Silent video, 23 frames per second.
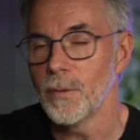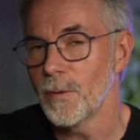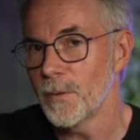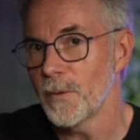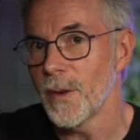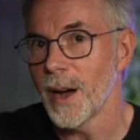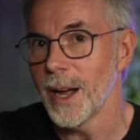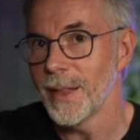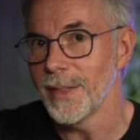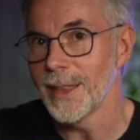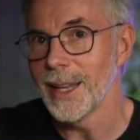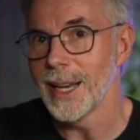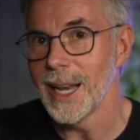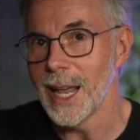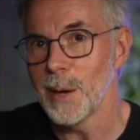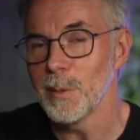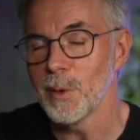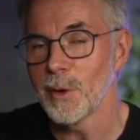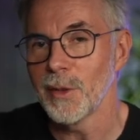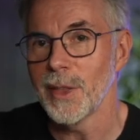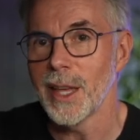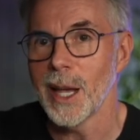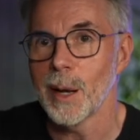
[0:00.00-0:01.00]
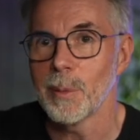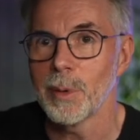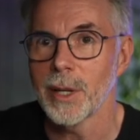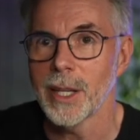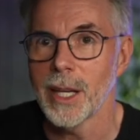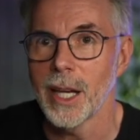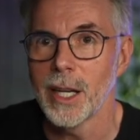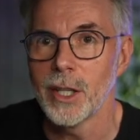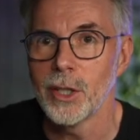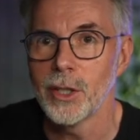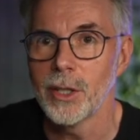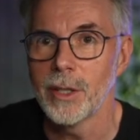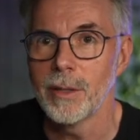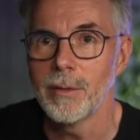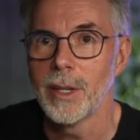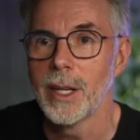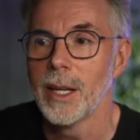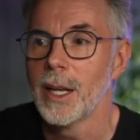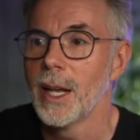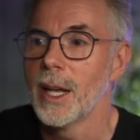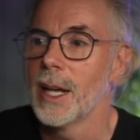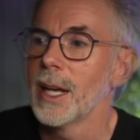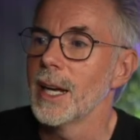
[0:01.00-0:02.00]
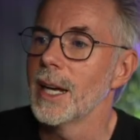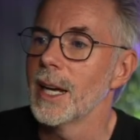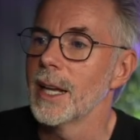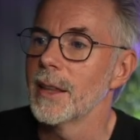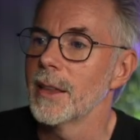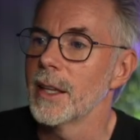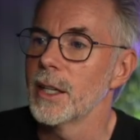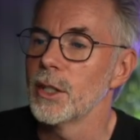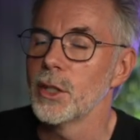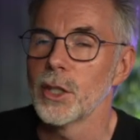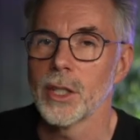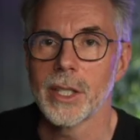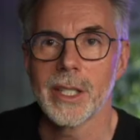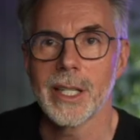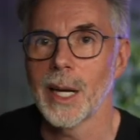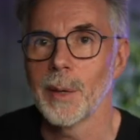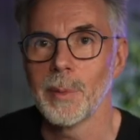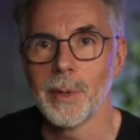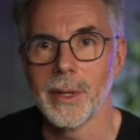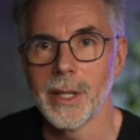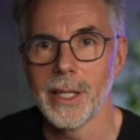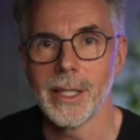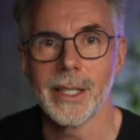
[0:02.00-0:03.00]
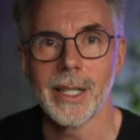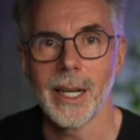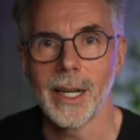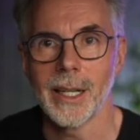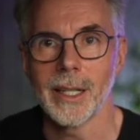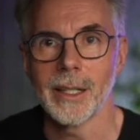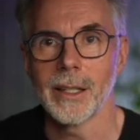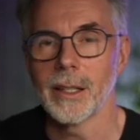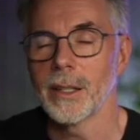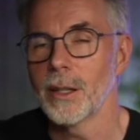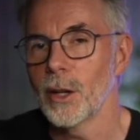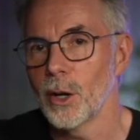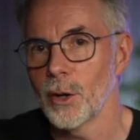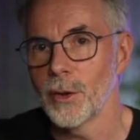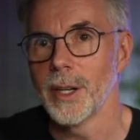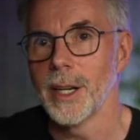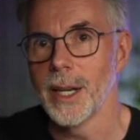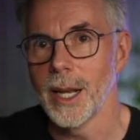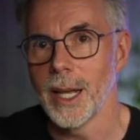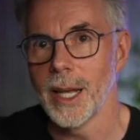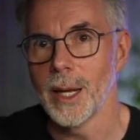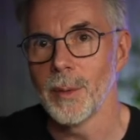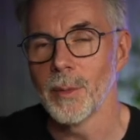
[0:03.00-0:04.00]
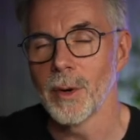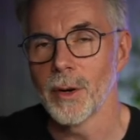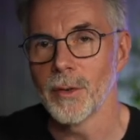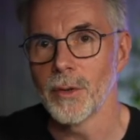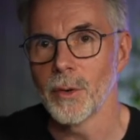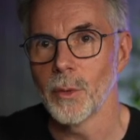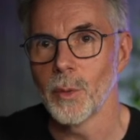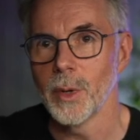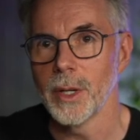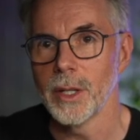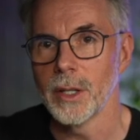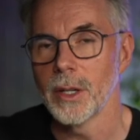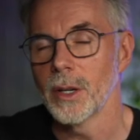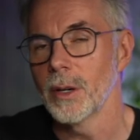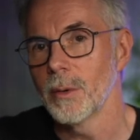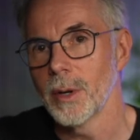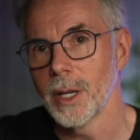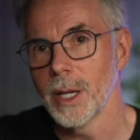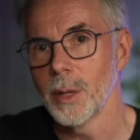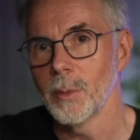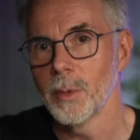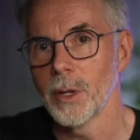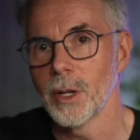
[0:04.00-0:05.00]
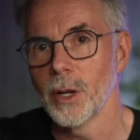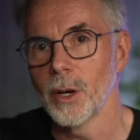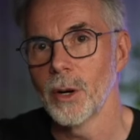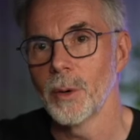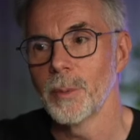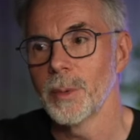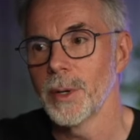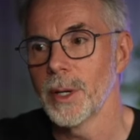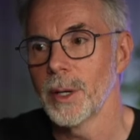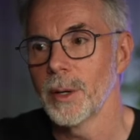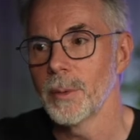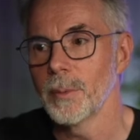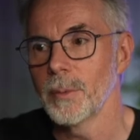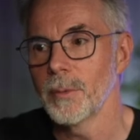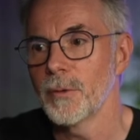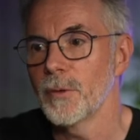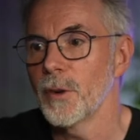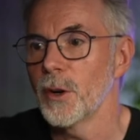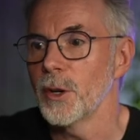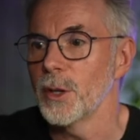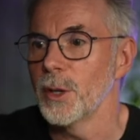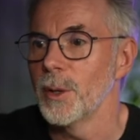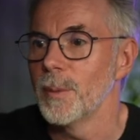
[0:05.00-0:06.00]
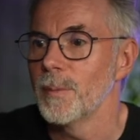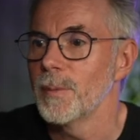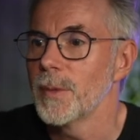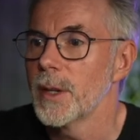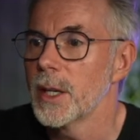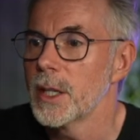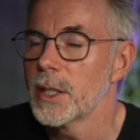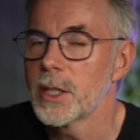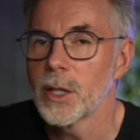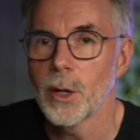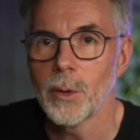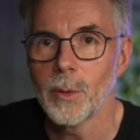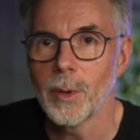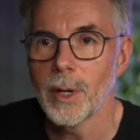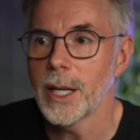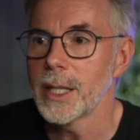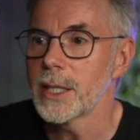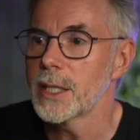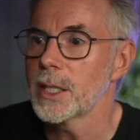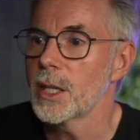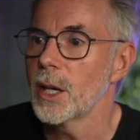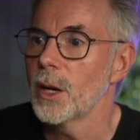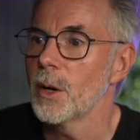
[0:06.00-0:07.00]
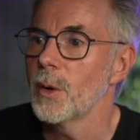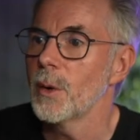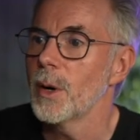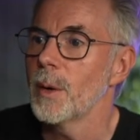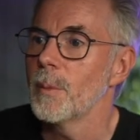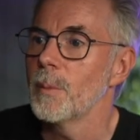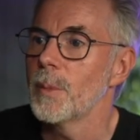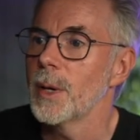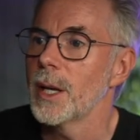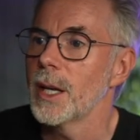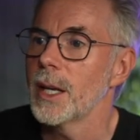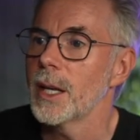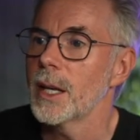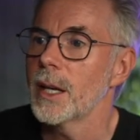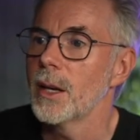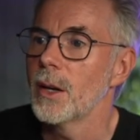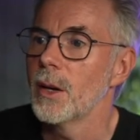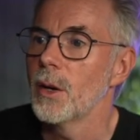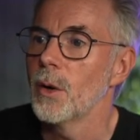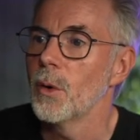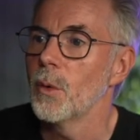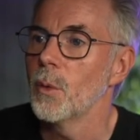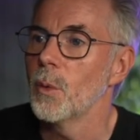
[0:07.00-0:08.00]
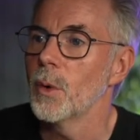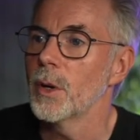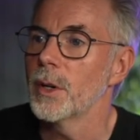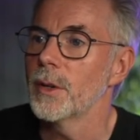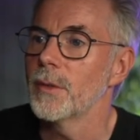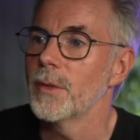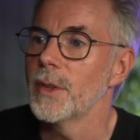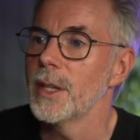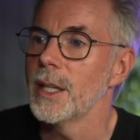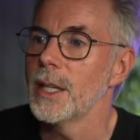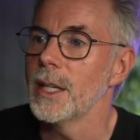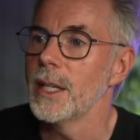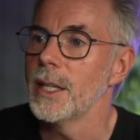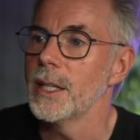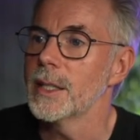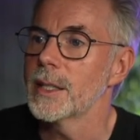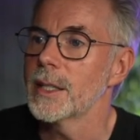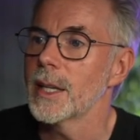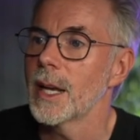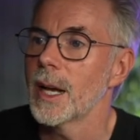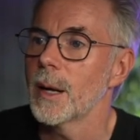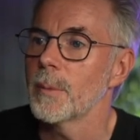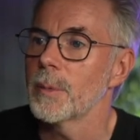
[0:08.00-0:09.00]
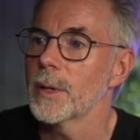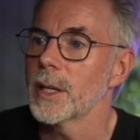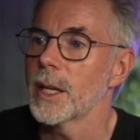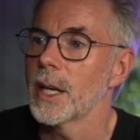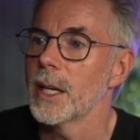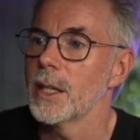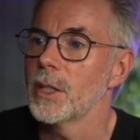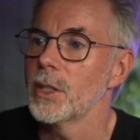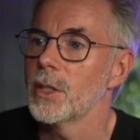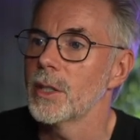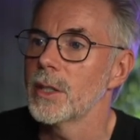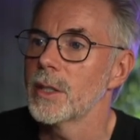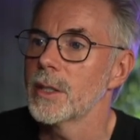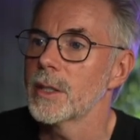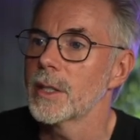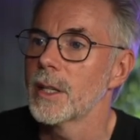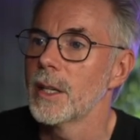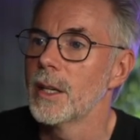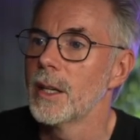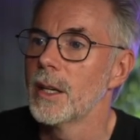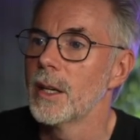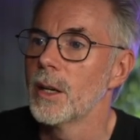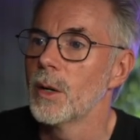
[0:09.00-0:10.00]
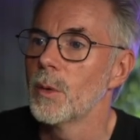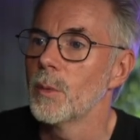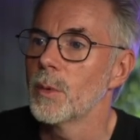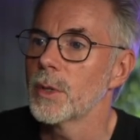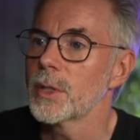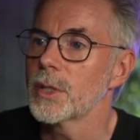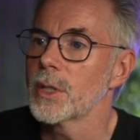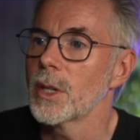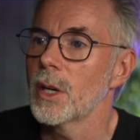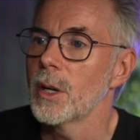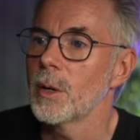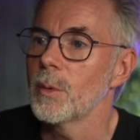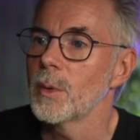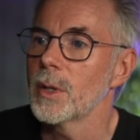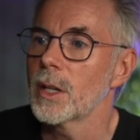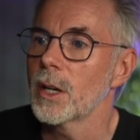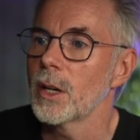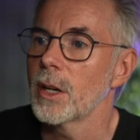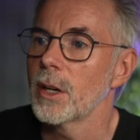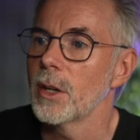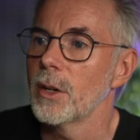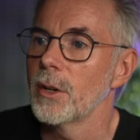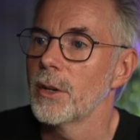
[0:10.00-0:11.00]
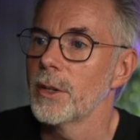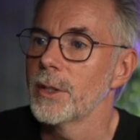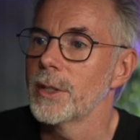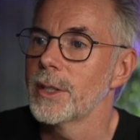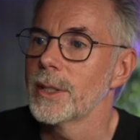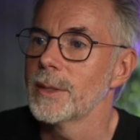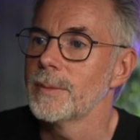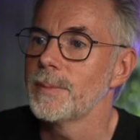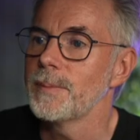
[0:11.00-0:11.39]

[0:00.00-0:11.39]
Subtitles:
find the name of the application and then just type in the title or the name of the window and it will open it up for you. So let's go and pick one of these applications. We'll start with Claude.